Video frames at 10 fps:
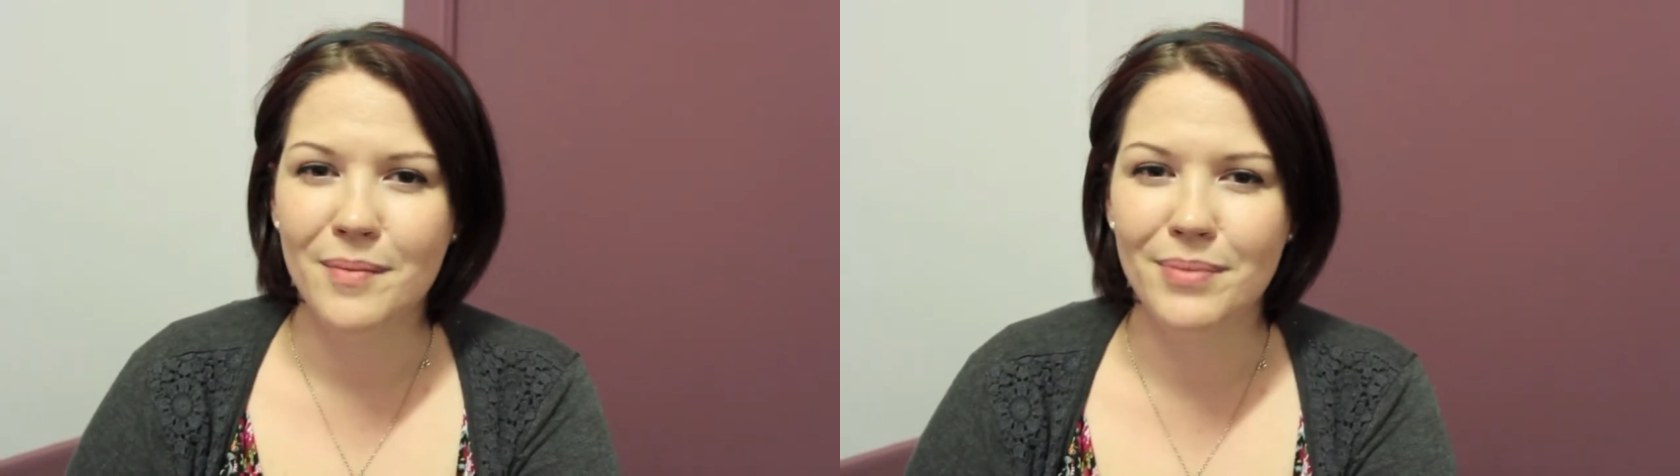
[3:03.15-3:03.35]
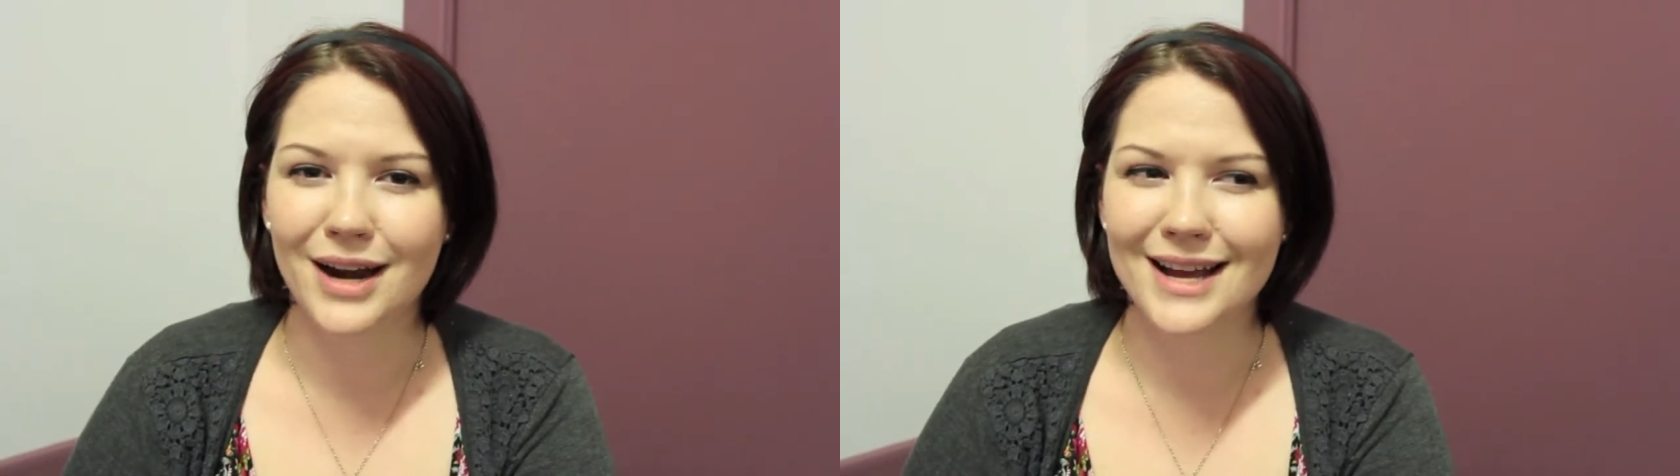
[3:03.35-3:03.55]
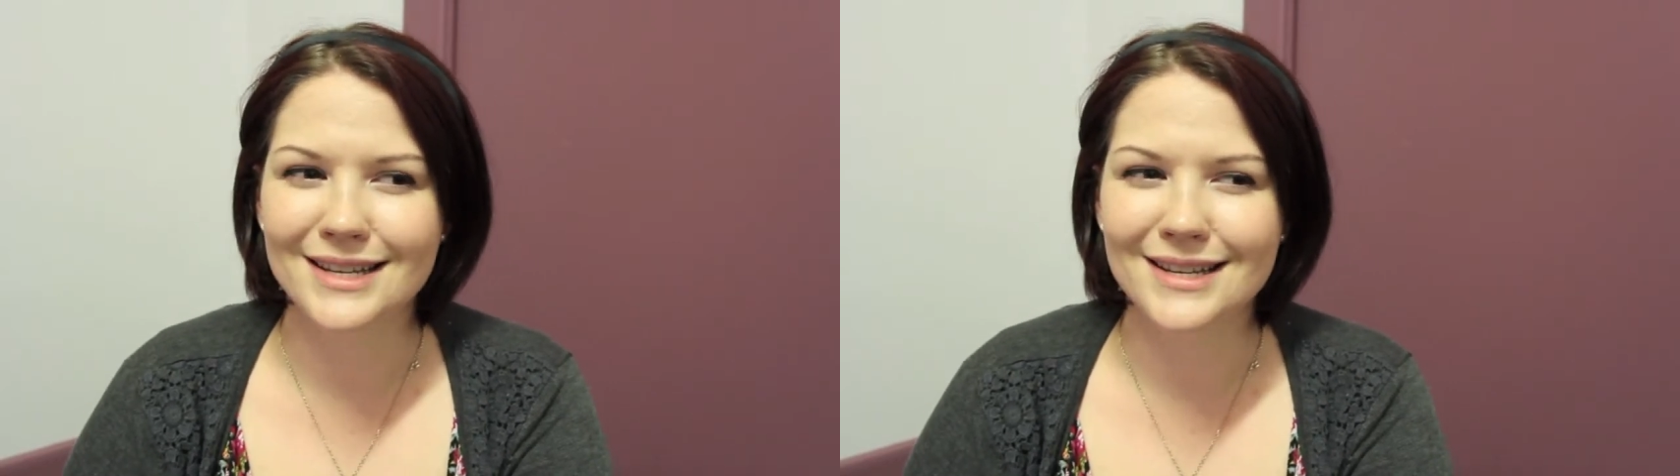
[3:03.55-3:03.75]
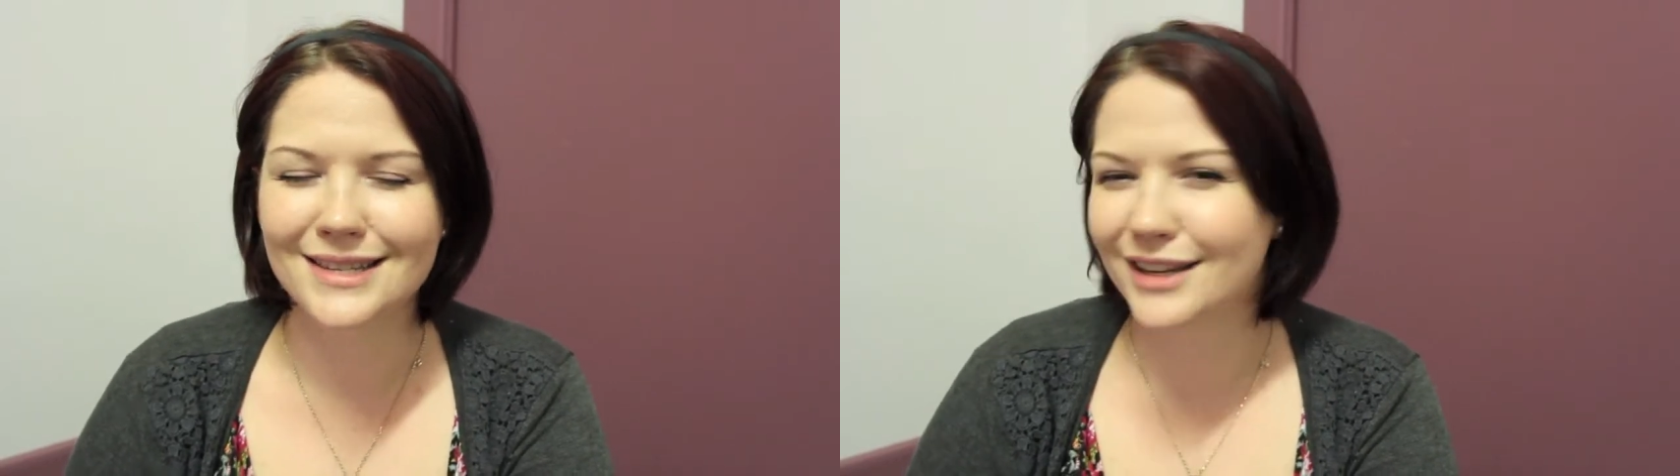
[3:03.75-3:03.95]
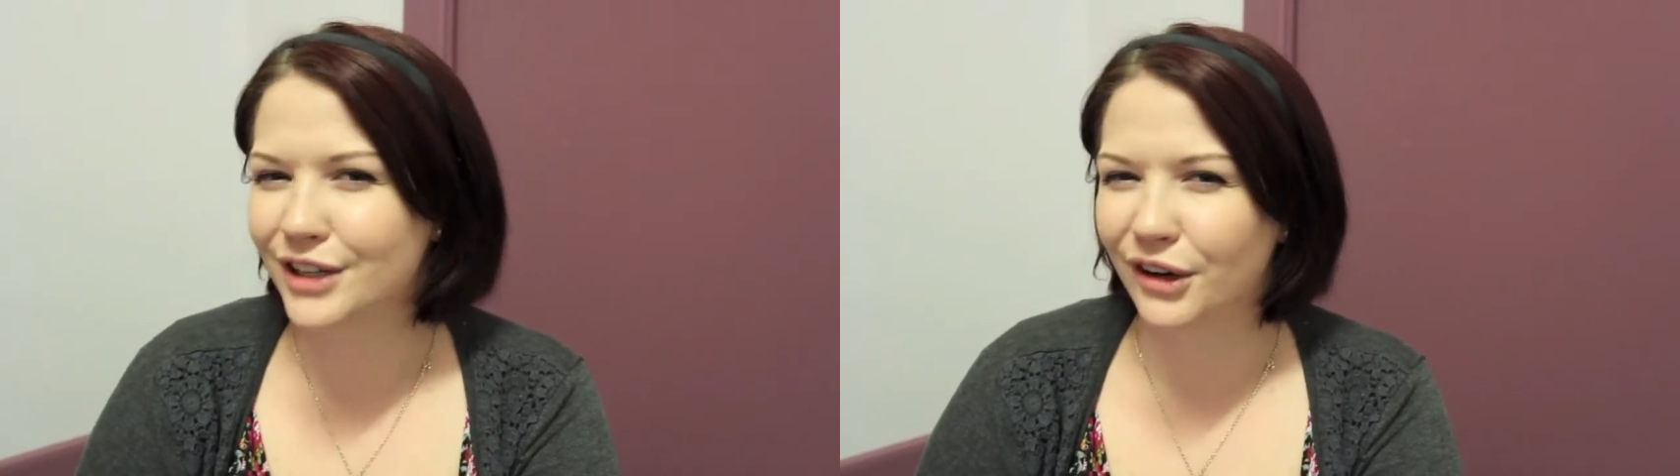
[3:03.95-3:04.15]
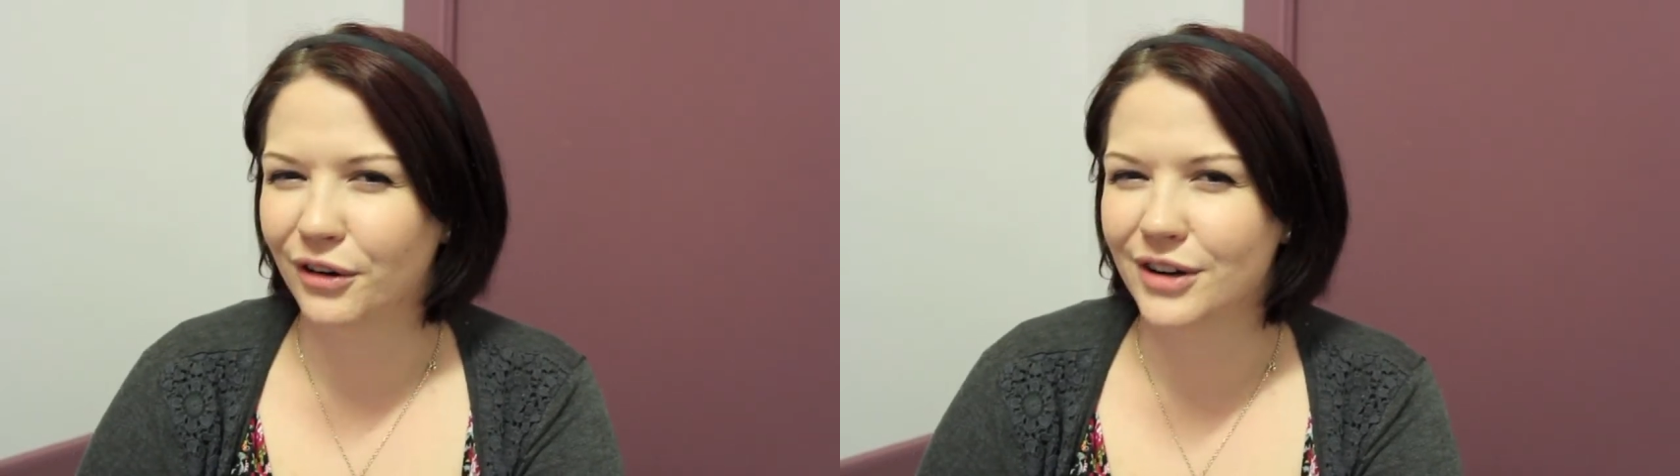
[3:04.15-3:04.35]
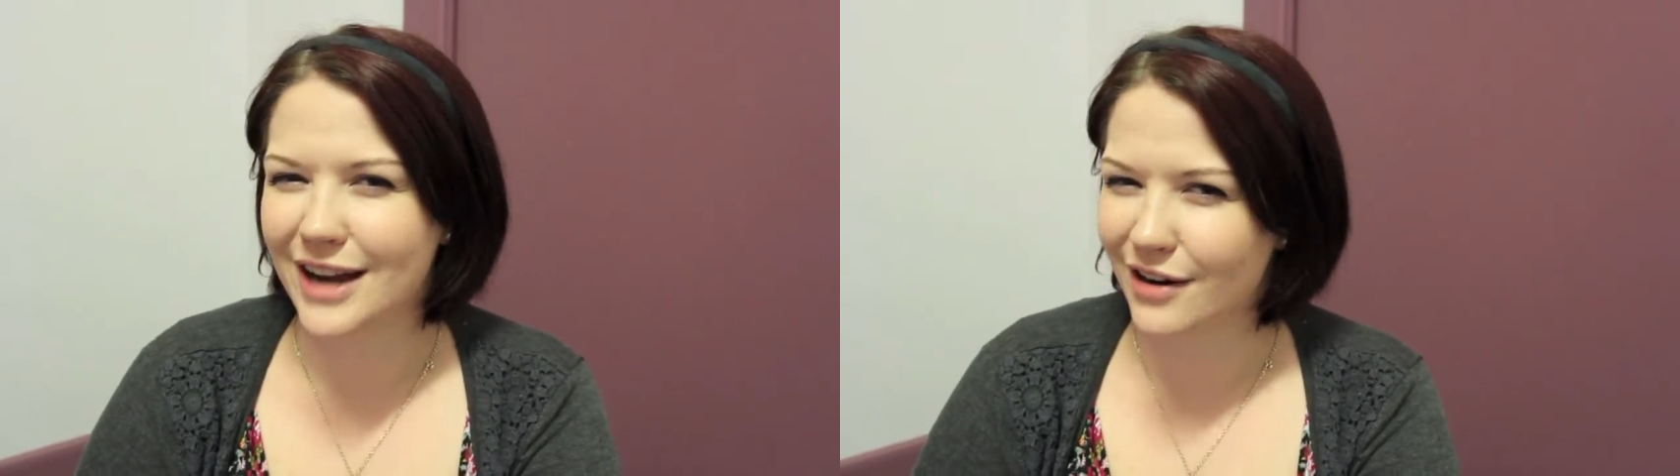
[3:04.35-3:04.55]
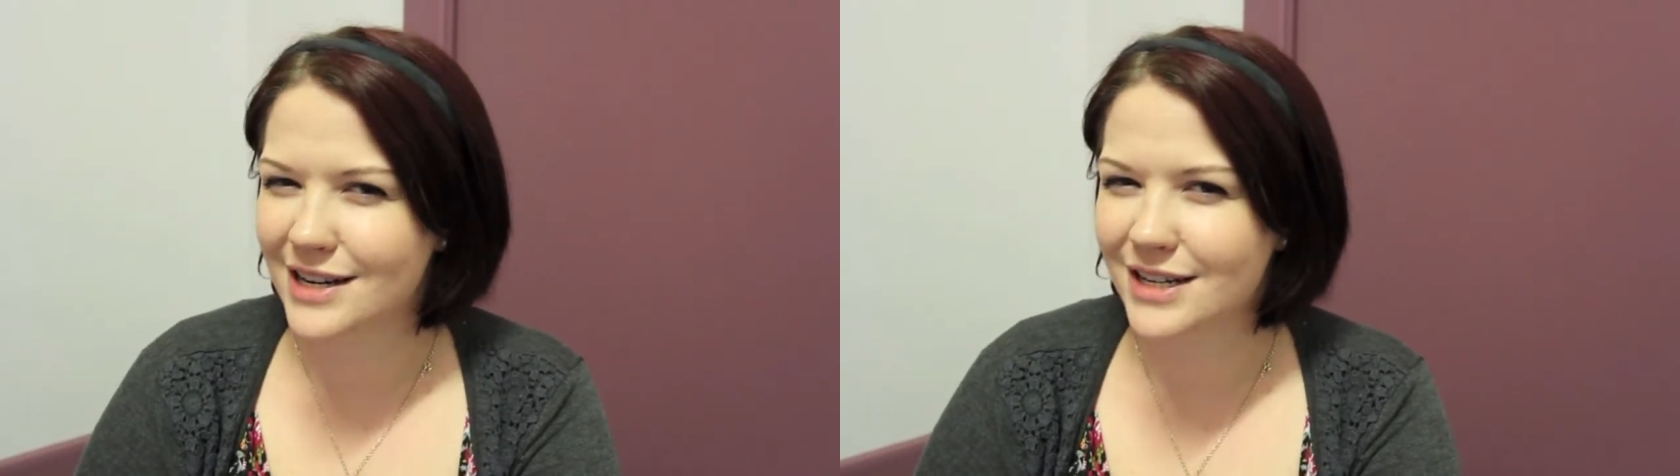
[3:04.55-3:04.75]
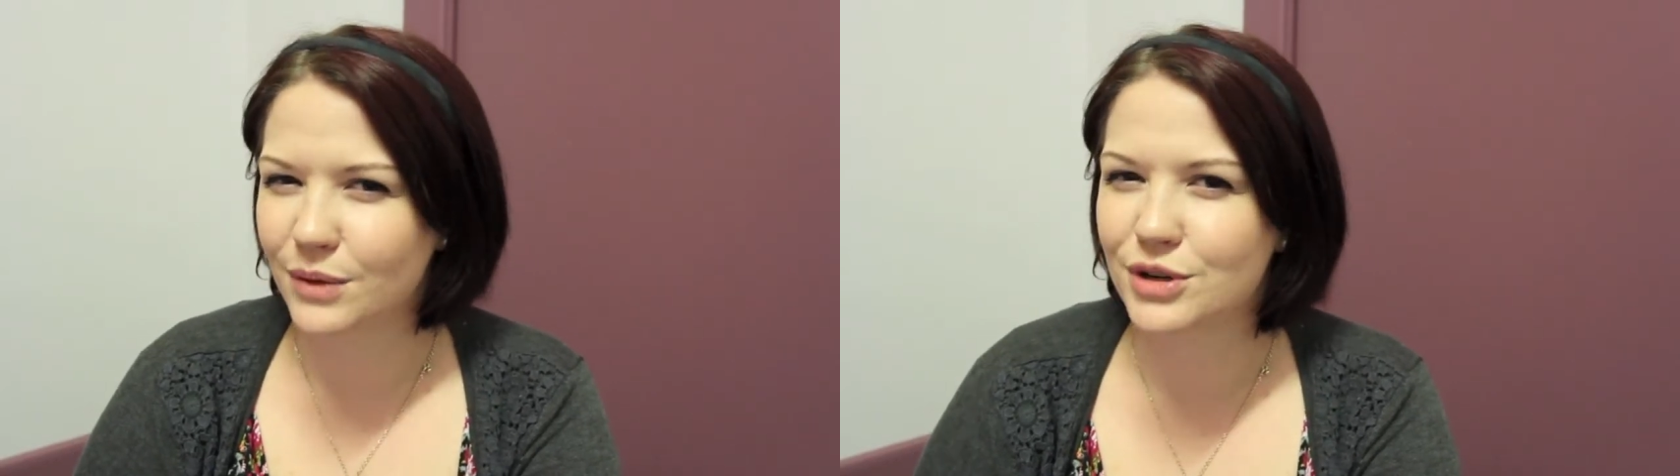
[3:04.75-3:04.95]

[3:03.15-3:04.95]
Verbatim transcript: but it has a 16 year old narrator,